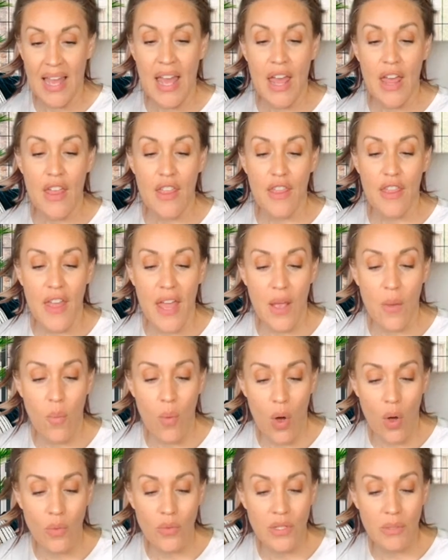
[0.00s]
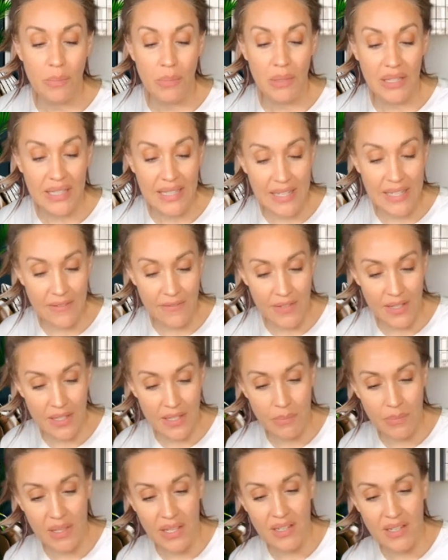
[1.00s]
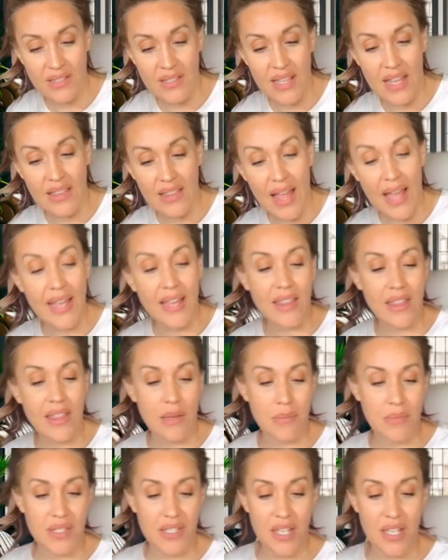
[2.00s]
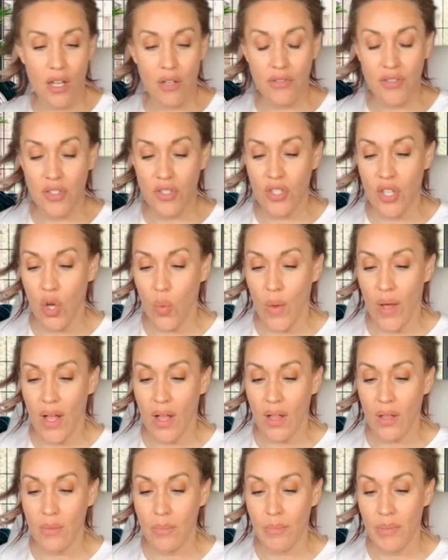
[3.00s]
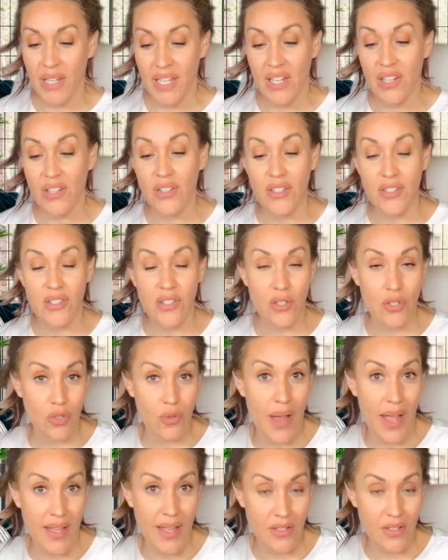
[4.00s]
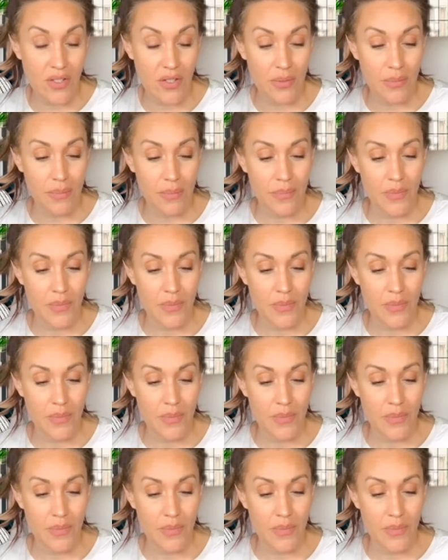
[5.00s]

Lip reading: They won't believe it because they like themselves so well. But here is the true answer.